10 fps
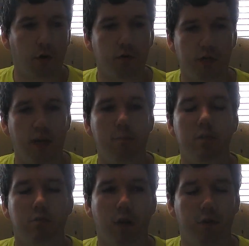
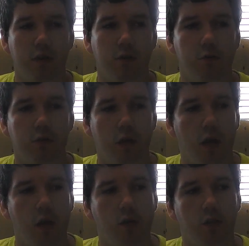archetypes throughout the years.
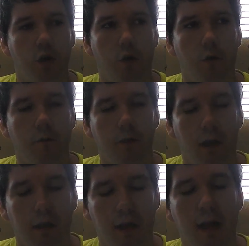So
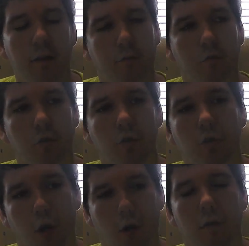a lot of
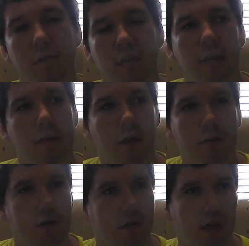good cards came out
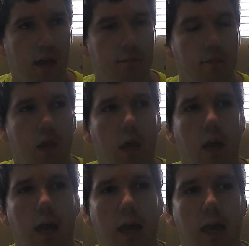of this set.
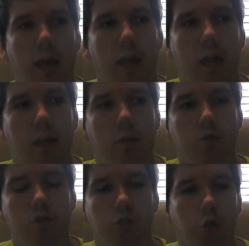And
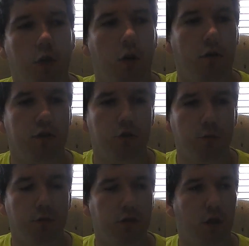you just look at all the
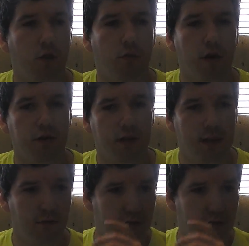supers and all the rares, and there